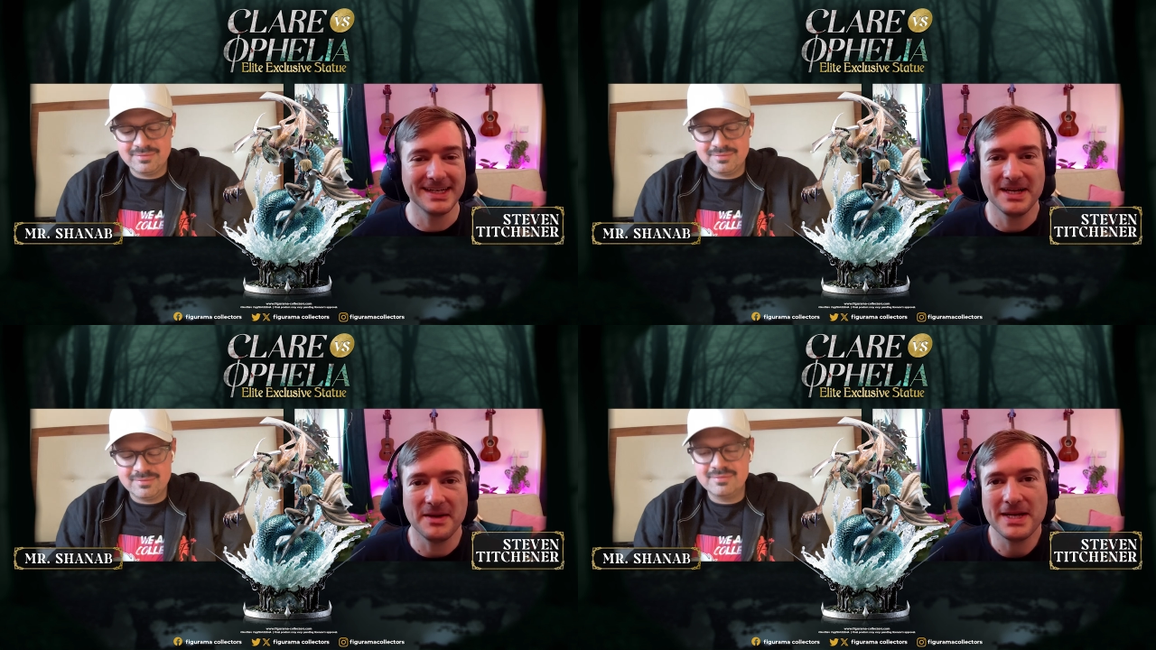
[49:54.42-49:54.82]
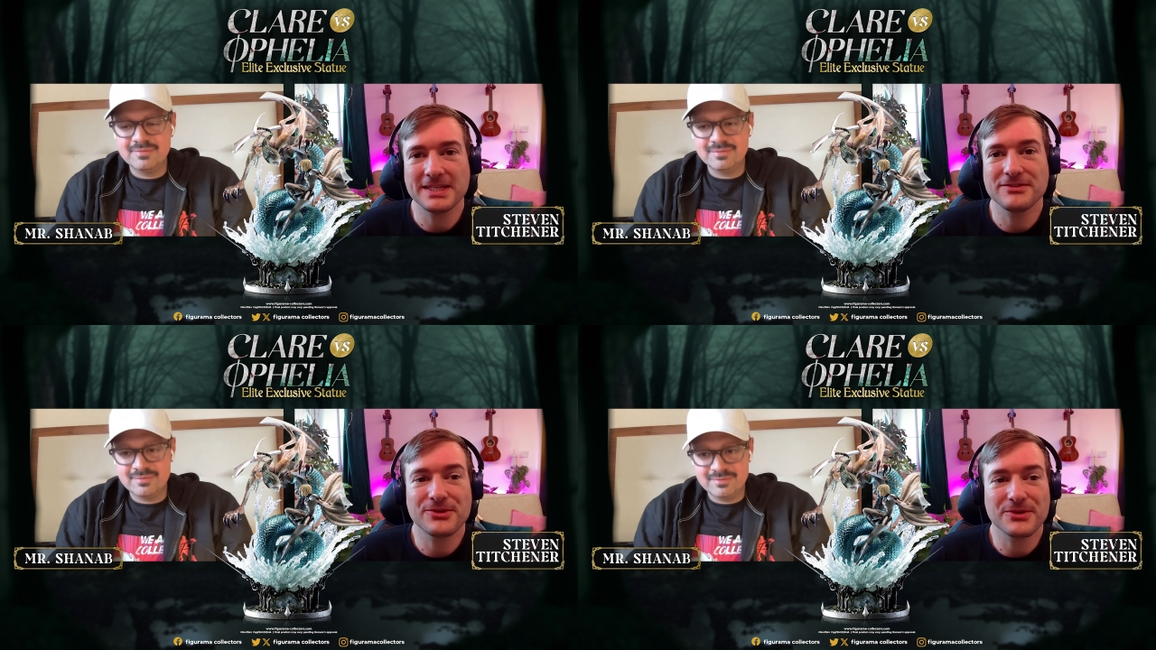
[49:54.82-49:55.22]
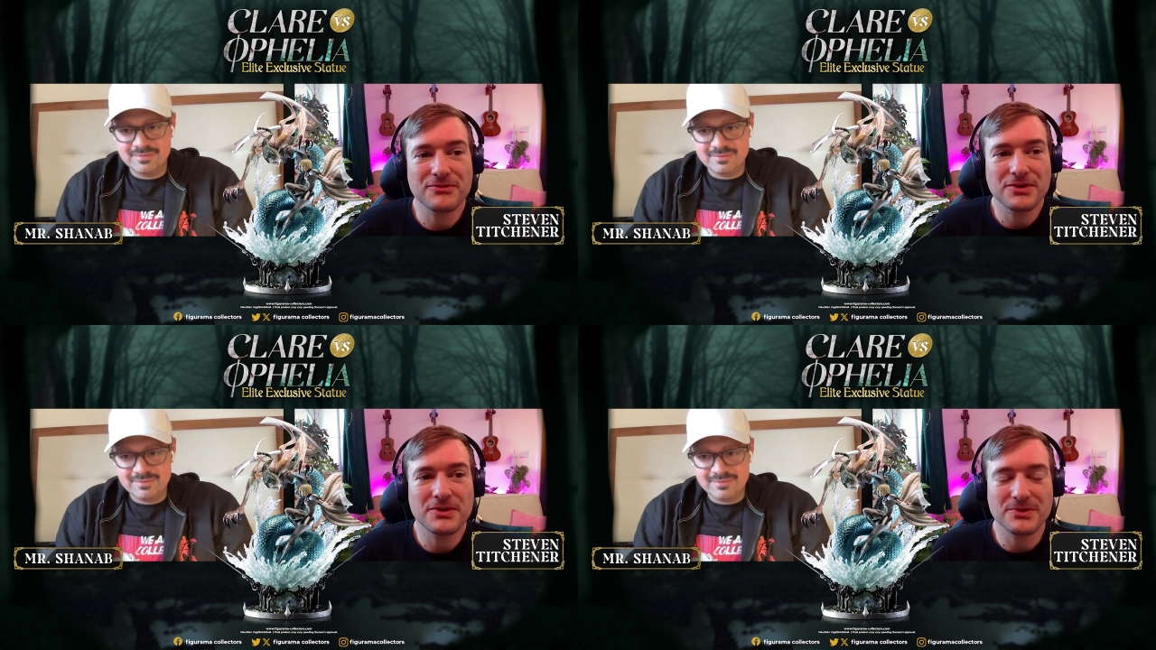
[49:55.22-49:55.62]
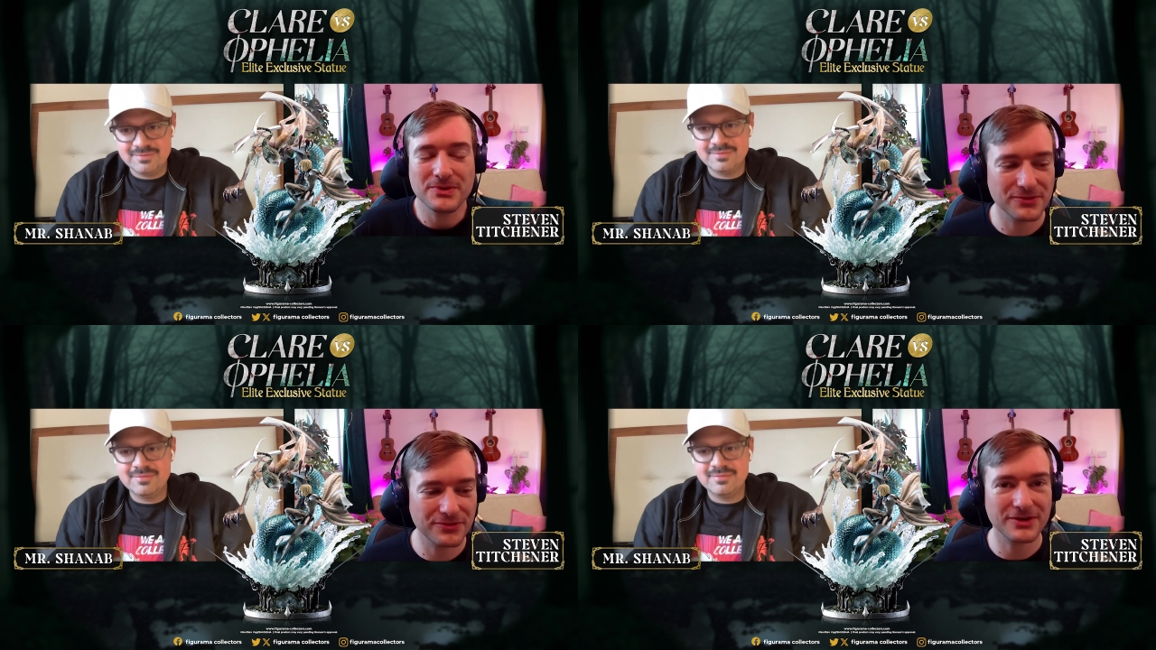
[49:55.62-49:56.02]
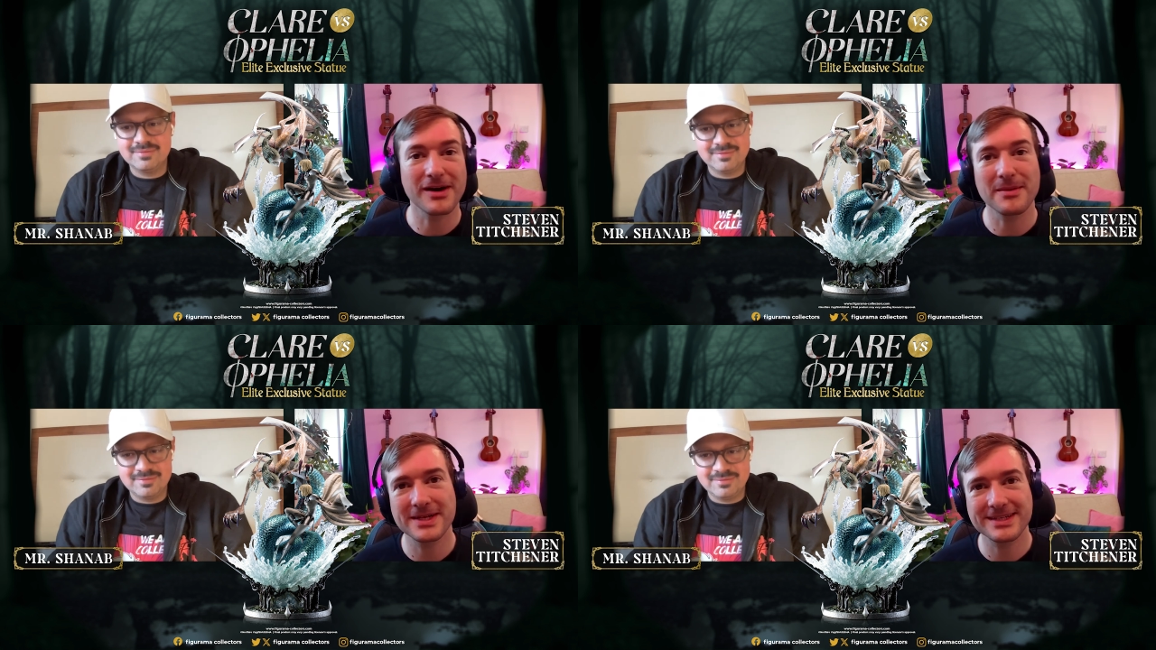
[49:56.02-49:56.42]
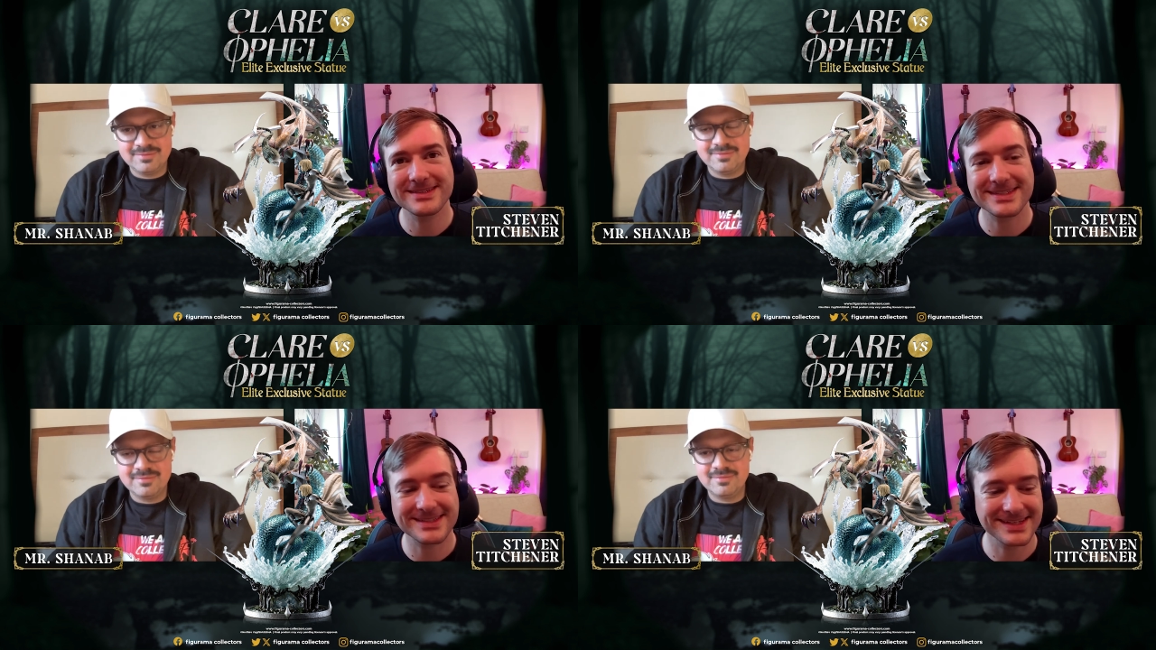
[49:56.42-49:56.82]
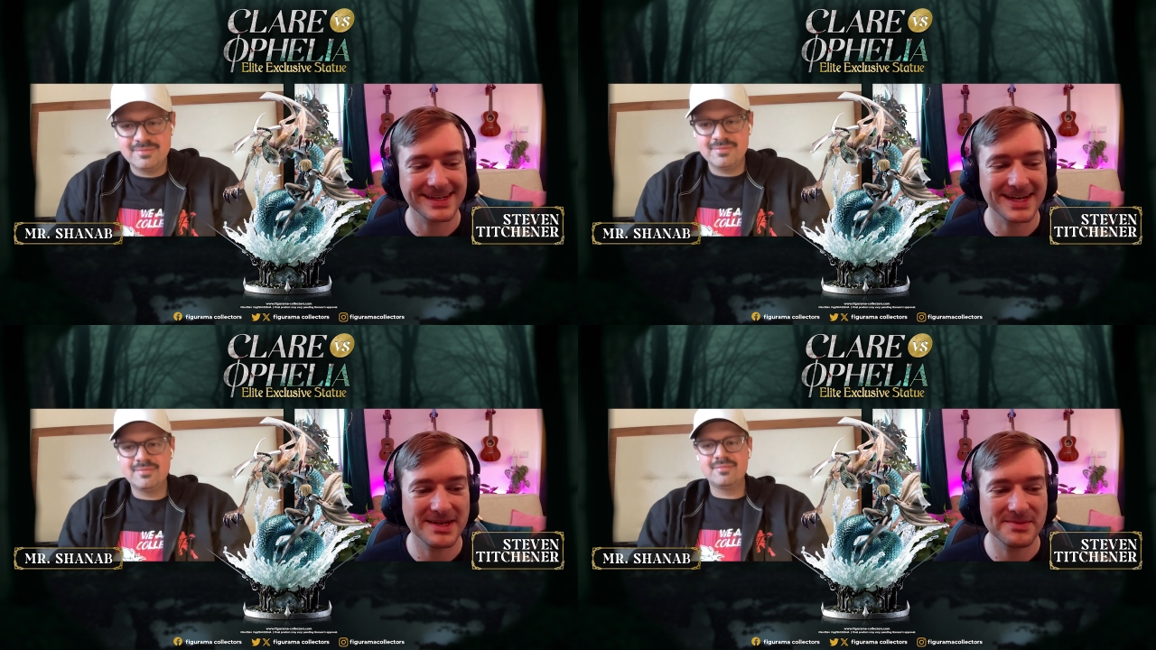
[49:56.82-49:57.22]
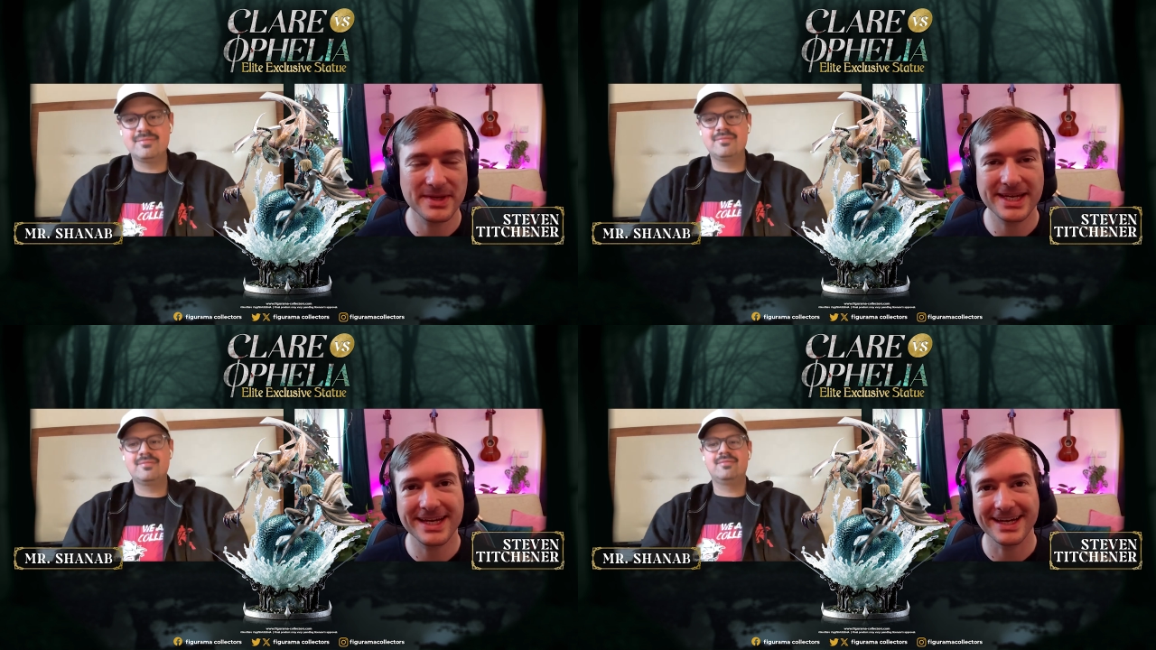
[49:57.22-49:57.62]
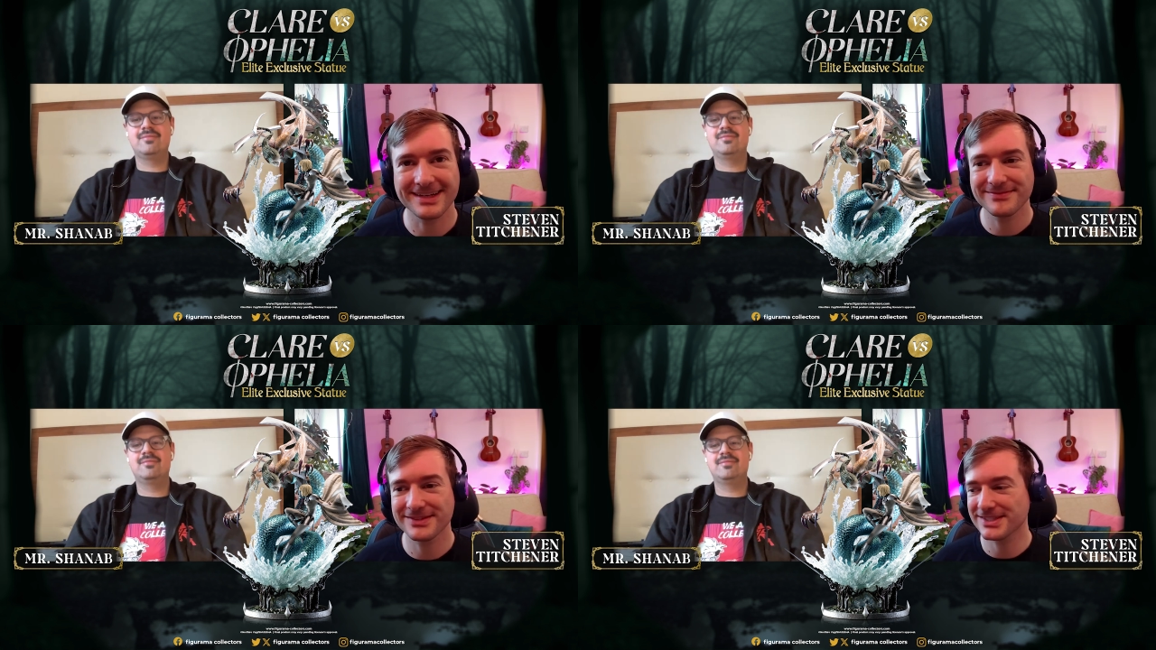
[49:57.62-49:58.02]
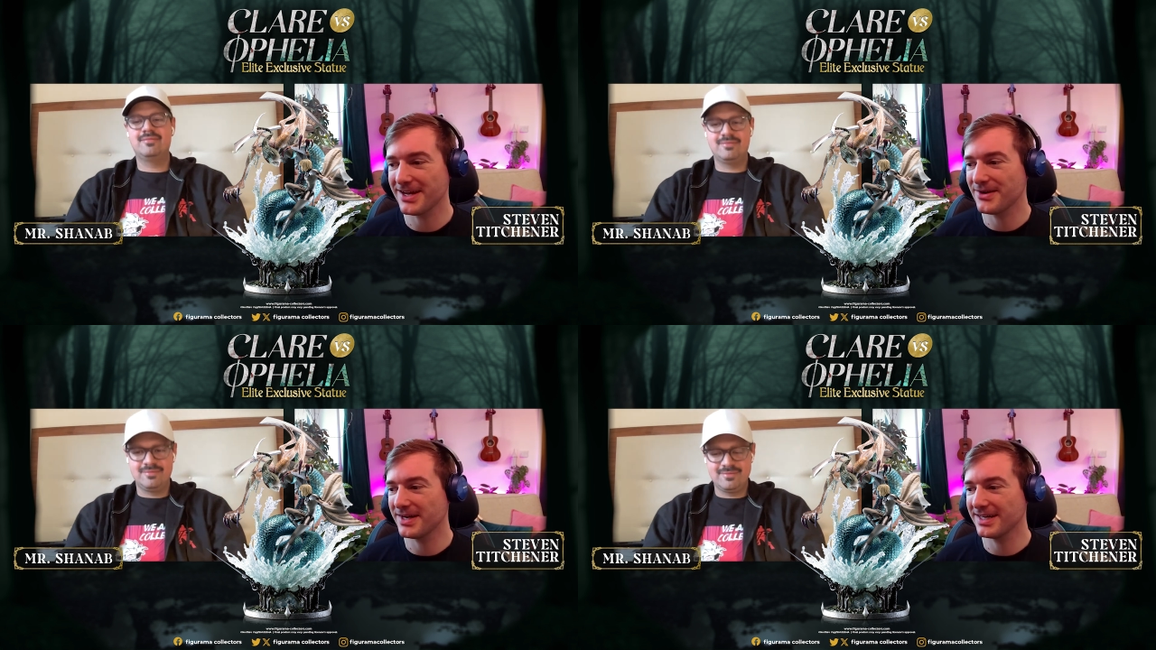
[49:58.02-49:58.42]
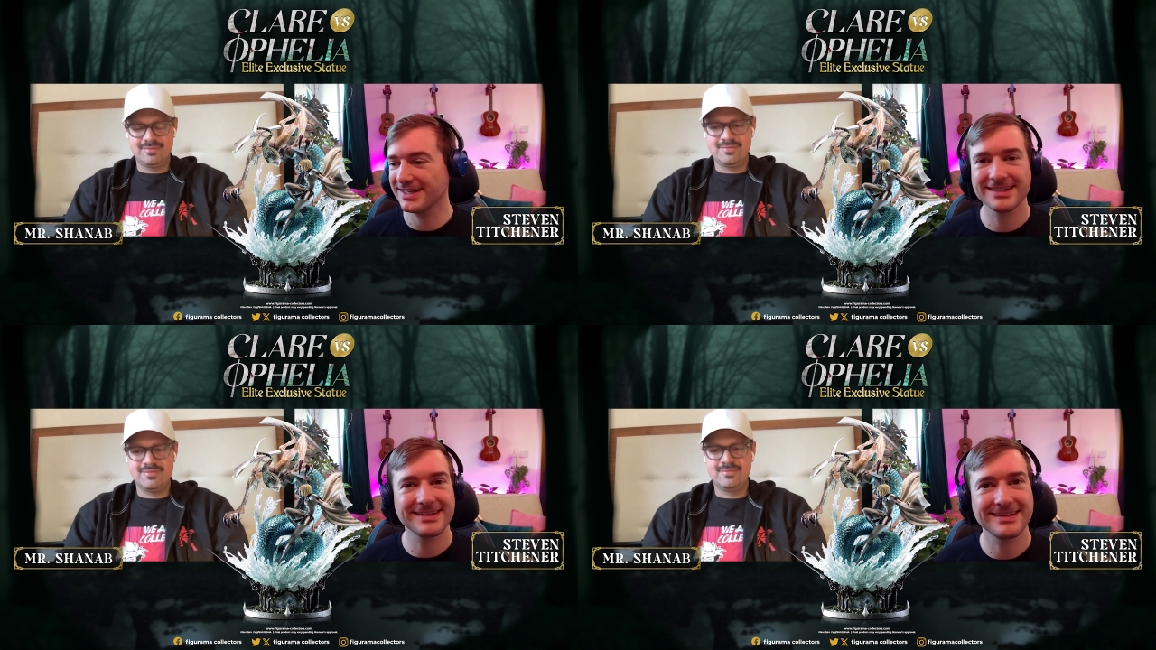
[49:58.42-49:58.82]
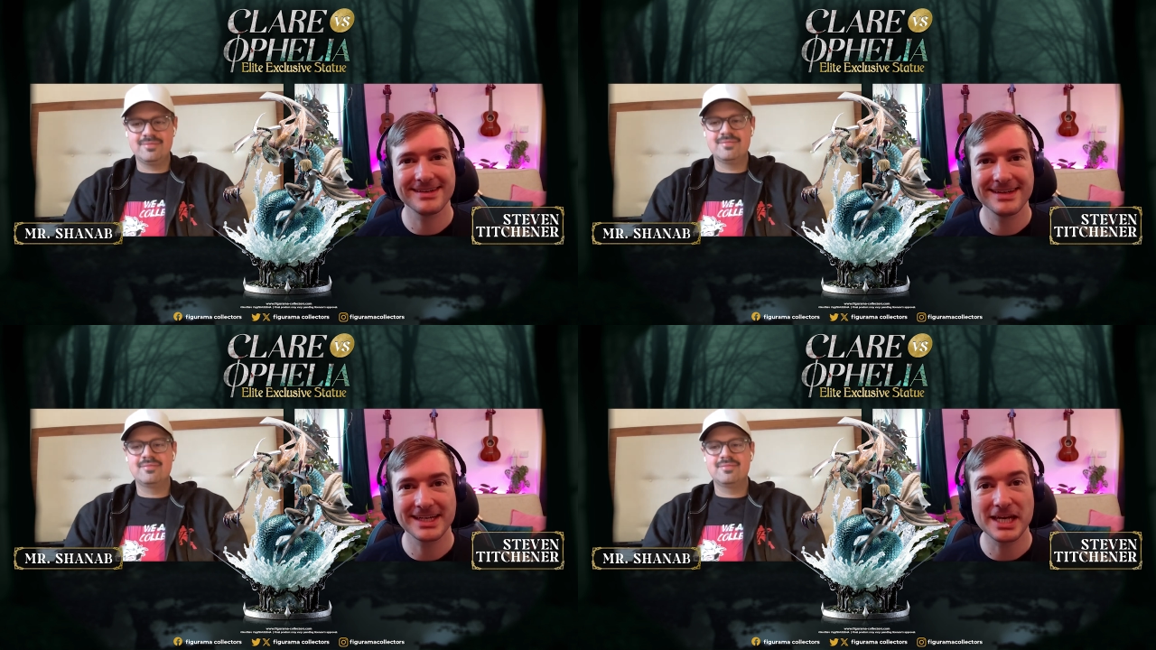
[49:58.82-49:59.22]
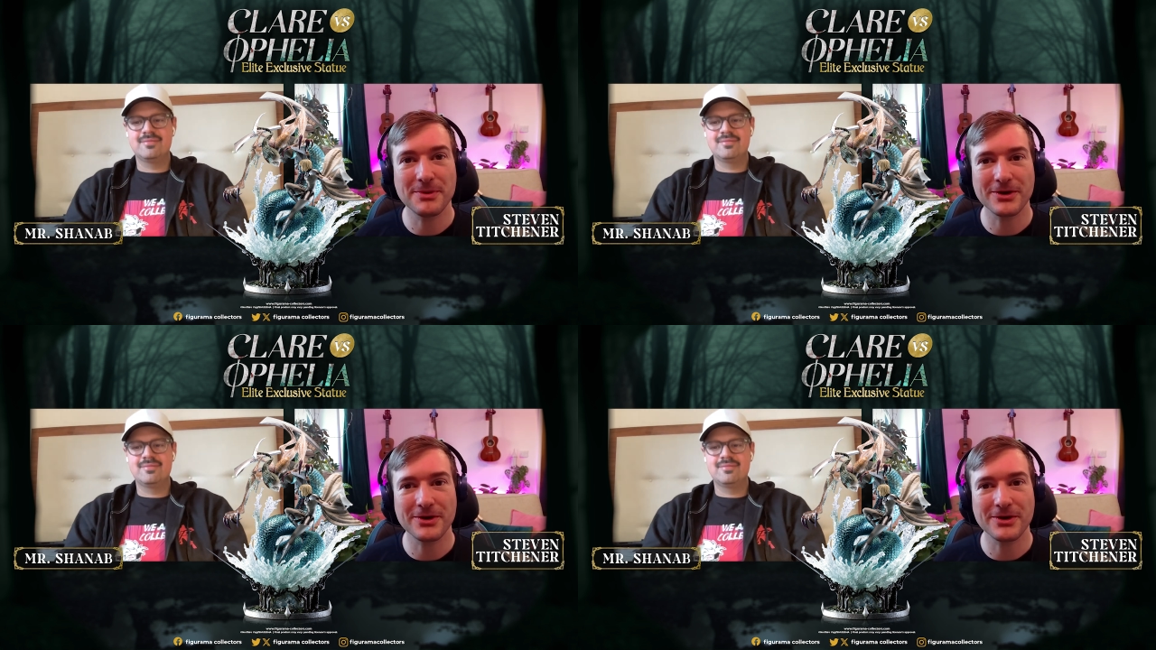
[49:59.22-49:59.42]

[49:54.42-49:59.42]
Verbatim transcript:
Speaker 1: amazing for all of you Figuramians uh, being here. So uh, keep on